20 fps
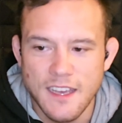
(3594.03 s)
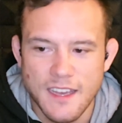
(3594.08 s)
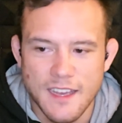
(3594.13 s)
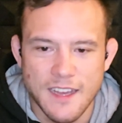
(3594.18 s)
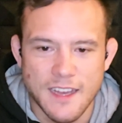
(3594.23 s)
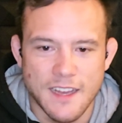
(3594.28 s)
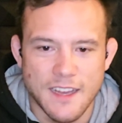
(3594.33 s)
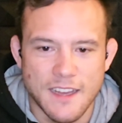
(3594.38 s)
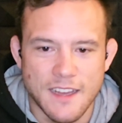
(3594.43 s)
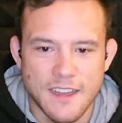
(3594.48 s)

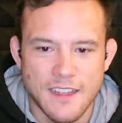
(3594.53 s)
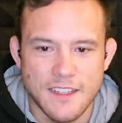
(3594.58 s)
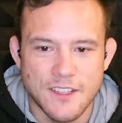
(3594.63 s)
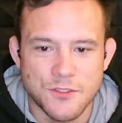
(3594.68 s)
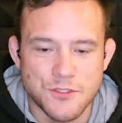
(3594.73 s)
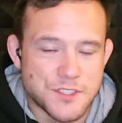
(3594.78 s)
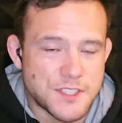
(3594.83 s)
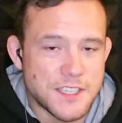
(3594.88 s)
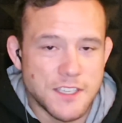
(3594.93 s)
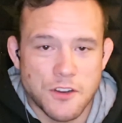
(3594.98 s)

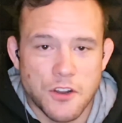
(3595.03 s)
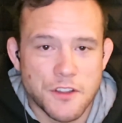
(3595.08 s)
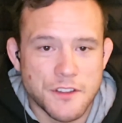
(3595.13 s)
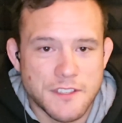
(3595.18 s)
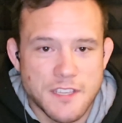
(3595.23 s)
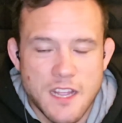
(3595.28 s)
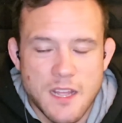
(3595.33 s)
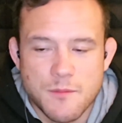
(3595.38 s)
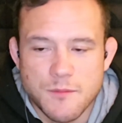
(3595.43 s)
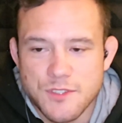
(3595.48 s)
You see it all the
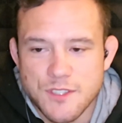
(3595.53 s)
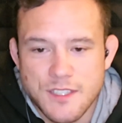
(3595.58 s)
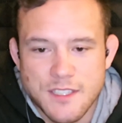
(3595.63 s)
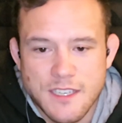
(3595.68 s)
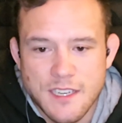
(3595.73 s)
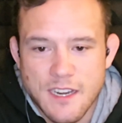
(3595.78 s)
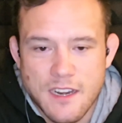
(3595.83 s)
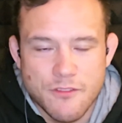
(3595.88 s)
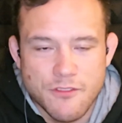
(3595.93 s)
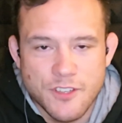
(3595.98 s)
time. You see it
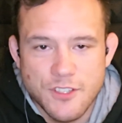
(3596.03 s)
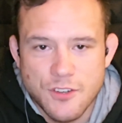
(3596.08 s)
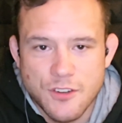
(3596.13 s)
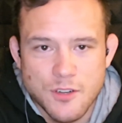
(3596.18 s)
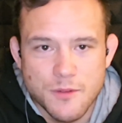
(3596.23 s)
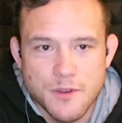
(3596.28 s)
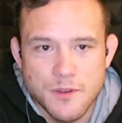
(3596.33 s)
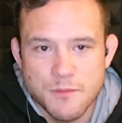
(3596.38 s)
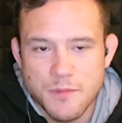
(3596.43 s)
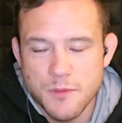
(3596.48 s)
at every
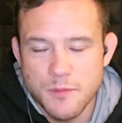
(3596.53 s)
tournament.